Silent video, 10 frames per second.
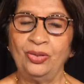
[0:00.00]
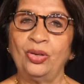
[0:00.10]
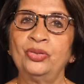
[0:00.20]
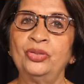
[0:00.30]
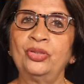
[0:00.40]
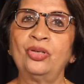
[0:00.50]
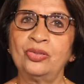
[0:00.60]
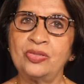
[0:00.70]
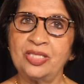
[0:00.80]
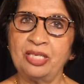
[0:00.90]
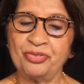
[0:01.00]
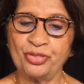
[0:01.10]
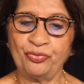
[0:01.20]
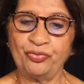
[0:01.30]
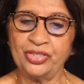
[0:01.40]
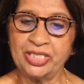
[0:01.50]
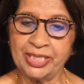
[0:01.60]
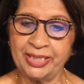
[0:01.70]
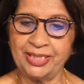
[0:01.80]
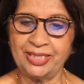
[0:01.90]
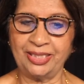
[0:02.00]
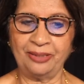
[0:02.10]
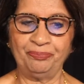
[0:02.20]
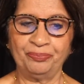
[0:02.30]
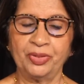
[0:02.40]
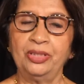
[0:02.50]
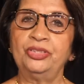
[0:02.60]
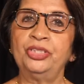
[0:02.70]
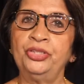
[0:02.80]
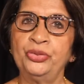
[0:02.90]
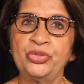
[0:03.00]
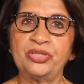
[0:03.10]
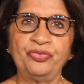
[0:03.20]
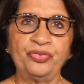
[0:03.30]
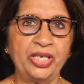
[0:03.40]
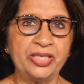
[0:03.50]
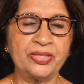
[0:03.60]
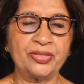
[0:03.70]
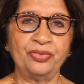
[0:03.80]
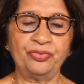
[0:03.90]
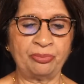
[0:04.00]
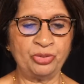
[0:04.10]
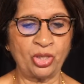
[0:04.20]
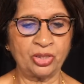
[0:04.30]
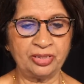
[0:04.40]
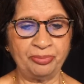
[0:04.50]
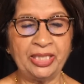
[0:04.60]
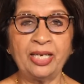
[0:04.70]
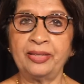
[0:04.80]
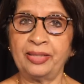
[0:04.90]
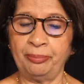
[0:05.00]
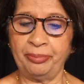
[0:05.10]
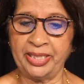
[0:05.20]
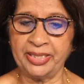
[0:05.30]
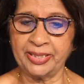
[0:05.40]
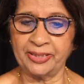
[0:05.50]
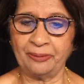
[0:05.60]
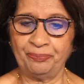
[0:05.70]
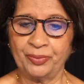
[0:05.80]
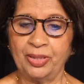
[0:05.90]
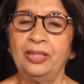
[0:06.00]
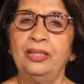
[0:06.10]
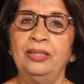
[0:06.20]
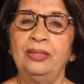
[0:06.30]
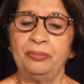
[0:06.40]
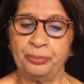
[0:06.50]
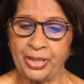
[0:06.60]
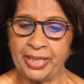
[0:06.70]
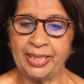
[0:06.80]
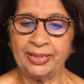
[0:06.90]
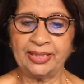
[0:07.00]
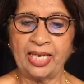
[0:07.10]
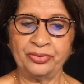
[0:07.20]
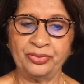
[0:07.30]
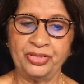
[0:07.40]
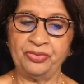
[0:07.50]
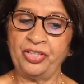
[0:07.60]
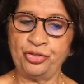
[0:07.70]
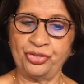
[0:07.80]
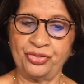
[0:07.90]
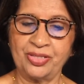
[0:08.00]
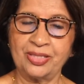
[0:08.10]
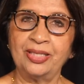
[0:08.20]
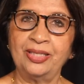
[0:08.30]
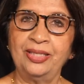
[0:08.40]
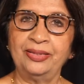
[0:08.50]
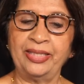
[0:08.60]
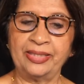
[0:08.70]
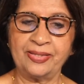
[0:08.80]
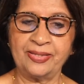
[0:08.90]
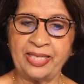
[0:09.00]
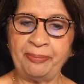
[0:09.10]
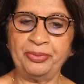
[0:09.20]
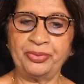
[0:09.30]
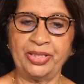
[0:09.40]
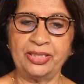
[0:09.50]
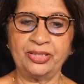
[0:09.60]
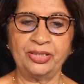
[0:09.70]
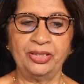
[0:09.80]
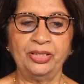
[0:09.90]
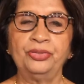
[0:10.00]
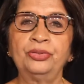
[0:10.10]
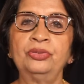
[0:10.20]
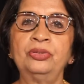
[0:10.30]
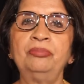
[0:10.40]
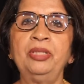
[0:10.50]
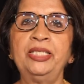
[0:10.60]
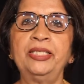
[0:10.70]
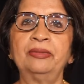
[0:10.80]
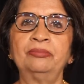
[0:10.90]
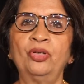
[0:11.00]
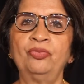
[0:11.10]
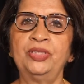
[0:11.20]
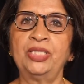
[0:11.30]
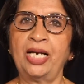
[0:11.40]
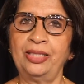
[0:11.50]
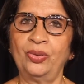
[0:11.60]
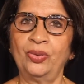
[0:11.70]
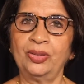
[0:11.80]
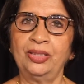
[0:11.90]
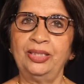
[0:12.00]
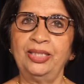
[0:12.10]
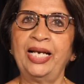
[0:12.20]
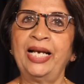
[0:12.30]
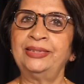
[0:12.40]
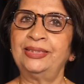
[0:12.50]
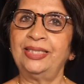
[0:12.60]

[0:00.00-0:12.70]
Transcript: on the concepts of fraternity, to use a phrase from Dr. B.R. Ambedkar, breaking down divisions that separate through the medium of dialogue and